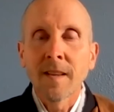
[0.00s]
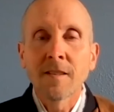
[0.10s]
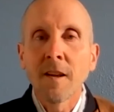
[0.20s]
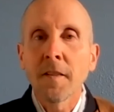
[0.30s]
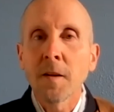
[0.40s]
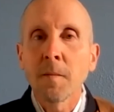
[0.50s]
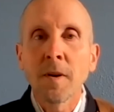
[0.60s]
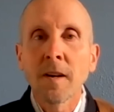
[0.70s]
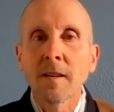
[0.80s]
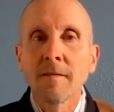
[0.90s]
is nothing
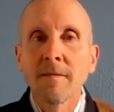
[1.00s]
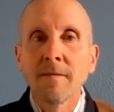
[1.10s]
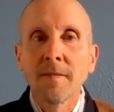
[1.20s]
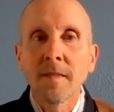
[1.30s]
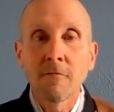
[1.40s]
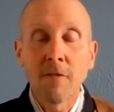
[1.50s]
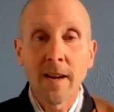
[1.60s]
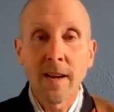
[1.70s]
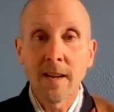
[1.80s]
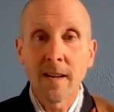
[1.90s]
but
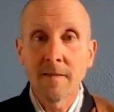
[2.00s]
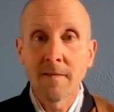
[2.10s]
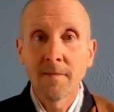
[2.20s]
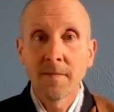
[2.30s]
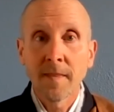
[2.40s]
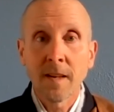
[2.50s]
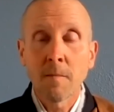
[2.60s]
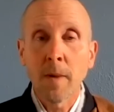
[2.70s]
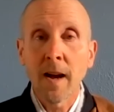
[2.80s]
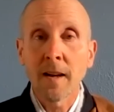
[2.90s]
radiant
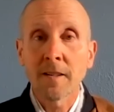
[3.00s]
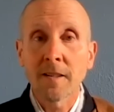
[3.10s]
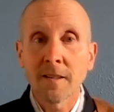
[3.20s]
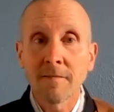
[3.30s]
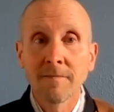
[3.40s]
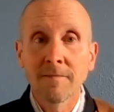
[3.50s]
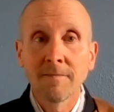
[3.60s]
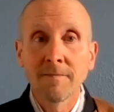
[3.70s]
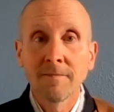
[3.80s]
compassion